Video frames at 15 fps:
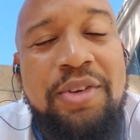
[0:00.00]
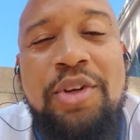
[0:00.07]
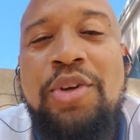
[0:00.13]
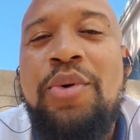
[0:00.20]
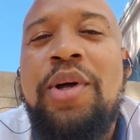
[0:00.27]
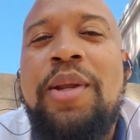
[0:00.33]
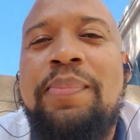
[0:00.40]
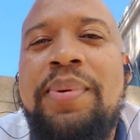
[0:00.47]
If you
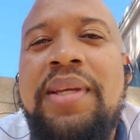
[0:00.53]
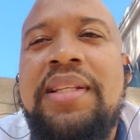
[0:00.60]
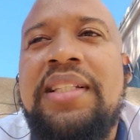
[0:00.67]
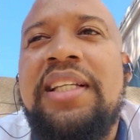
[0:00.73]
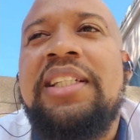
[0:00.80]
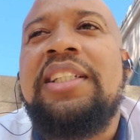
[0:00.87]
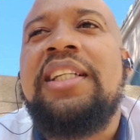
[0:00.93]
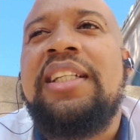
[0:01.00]
know where the
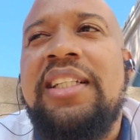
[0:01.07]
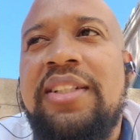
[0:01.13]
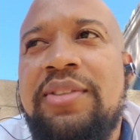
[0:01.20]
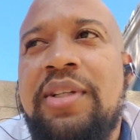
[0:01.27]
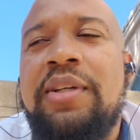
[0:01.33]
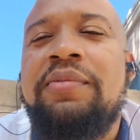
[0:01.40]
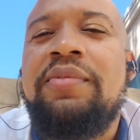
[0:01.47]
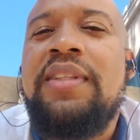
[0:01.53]
piece of shit
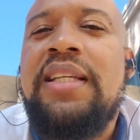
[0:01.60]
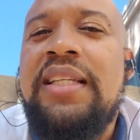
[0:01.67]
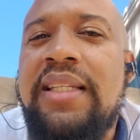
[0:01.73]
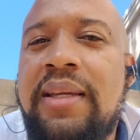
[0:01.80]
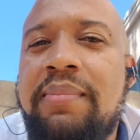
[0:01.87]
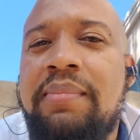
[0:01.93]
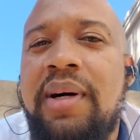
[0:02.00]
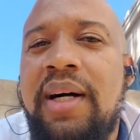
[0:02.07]
is, or
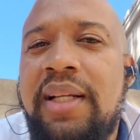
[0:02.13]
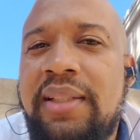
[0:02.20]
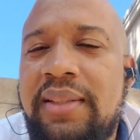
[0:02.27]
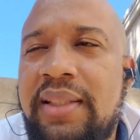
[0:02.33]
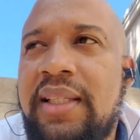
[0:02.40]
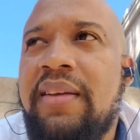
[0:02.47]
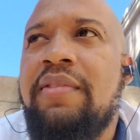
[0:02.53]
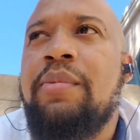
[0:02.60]
thinking bad,
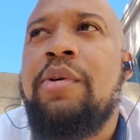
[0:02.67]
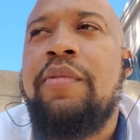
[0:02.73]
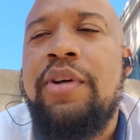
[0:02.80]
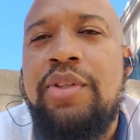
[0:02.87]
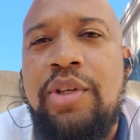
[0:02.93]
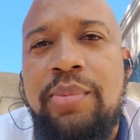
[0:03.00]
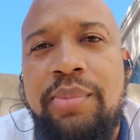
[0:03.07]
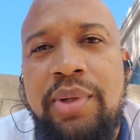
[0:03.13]
give him
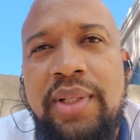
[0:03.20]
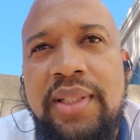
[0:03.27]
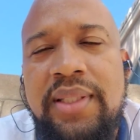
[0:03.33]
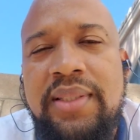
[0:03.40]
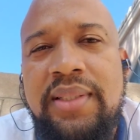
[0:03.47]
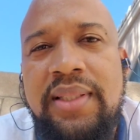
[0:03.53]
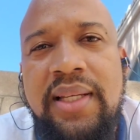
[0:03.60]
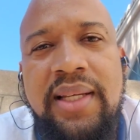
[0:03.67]
over to the
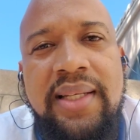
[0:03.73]
police.